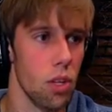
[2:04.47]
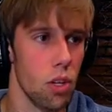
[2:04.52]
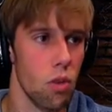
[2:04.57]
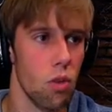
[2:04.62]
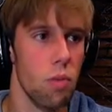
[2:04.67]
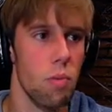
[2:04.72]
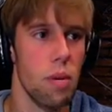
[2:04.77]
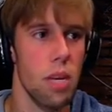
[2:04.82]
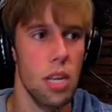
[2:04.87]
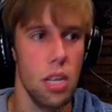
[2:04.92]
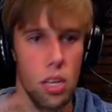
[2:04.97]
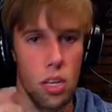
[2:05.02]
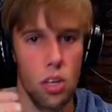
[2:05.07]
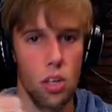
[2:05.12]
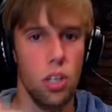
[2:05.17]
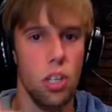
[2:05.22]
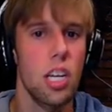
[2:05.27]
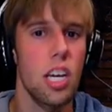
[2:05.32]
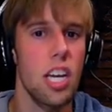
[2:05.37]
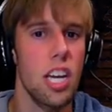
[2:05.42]
You and me.
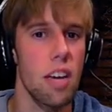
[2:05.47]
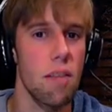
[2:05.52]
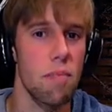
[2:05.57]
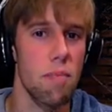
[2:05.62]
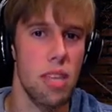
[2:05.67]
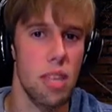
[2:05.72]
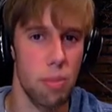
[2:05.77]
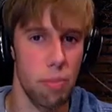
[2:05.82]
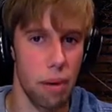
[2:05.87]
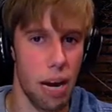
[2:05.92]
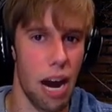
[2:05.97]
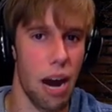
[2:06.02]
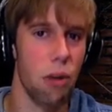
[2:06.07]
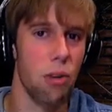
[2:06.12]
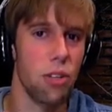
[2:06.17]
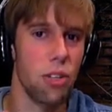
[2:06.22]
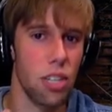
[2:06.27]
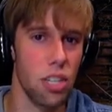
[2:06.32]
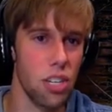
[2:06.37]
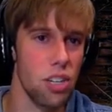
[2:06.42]
You're gonna give me the
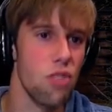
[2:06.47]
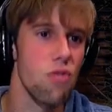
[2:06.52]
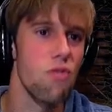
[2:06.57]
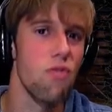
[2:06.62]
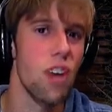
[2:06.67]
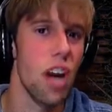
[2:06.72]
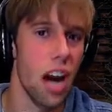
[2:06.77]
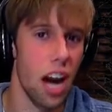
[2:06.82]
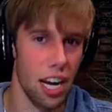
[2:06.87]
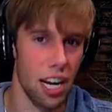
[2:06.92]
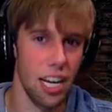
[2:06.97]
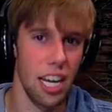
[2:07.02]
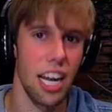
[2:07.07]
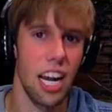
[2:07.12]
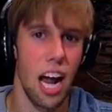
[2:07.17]
power that you've got,